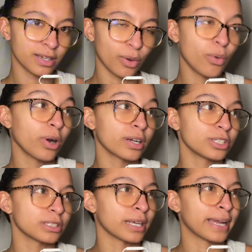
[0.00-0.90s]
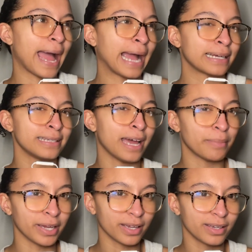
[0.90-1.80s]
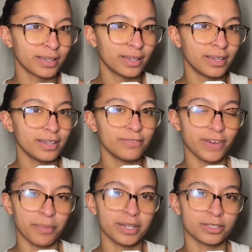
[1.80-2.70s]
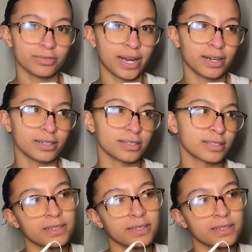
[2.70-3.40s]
or just like academic feminist writers.